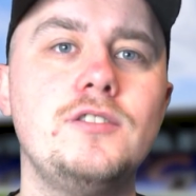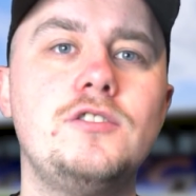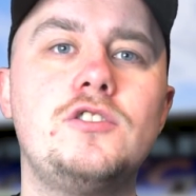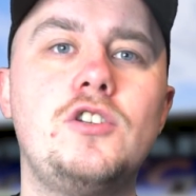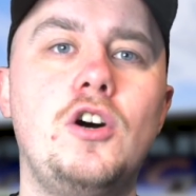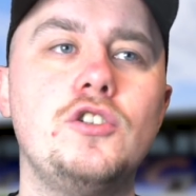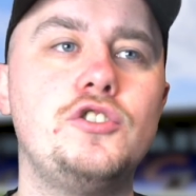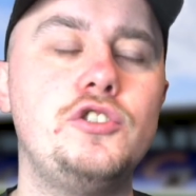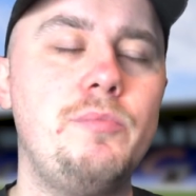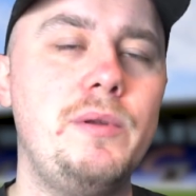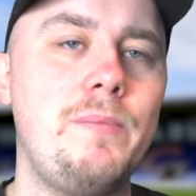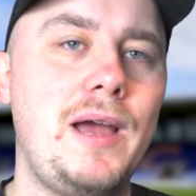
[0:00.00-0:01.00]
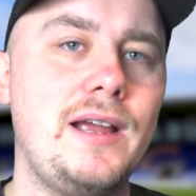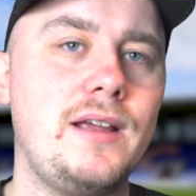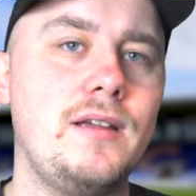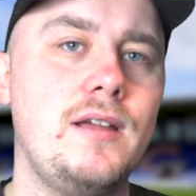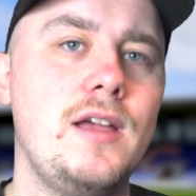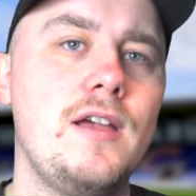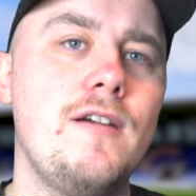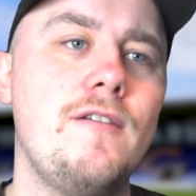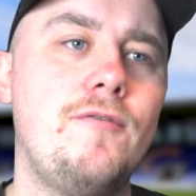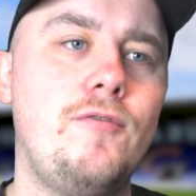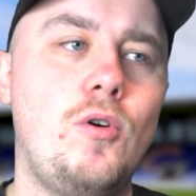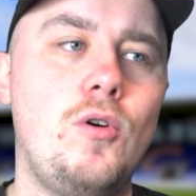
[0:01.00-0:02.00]
Scott should be back
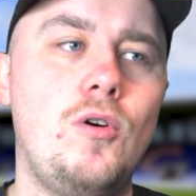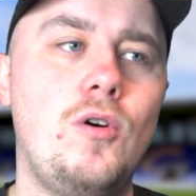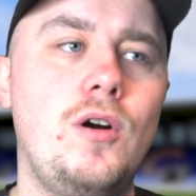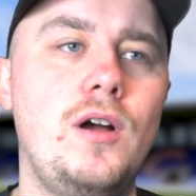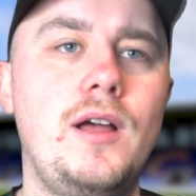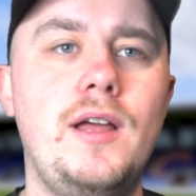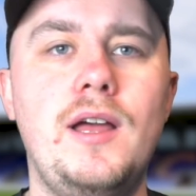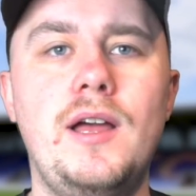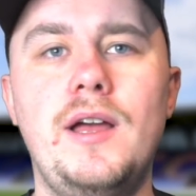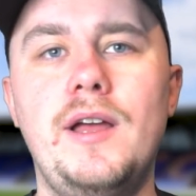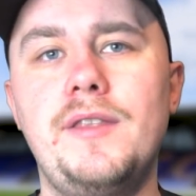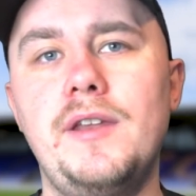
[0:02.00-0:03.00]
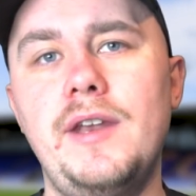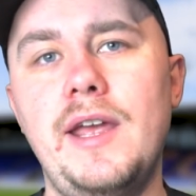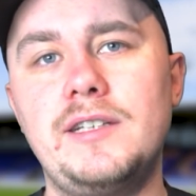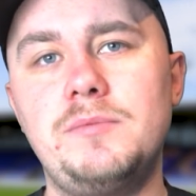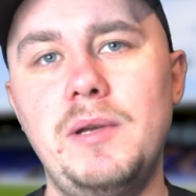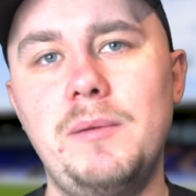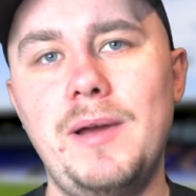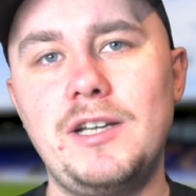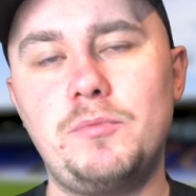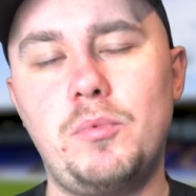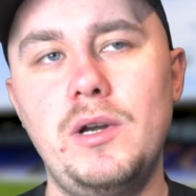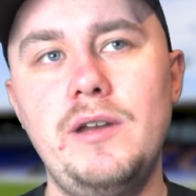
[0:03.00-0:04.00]
for uh, the next big
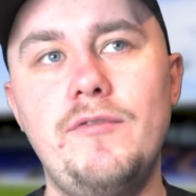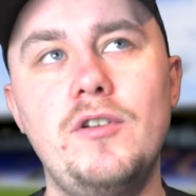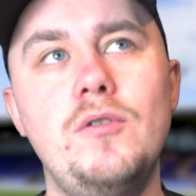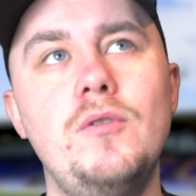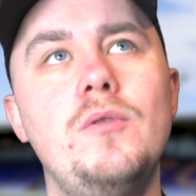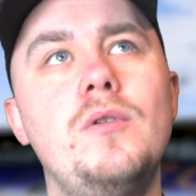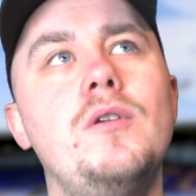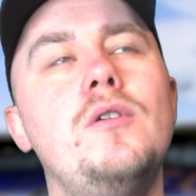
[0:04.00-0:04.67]
match preview.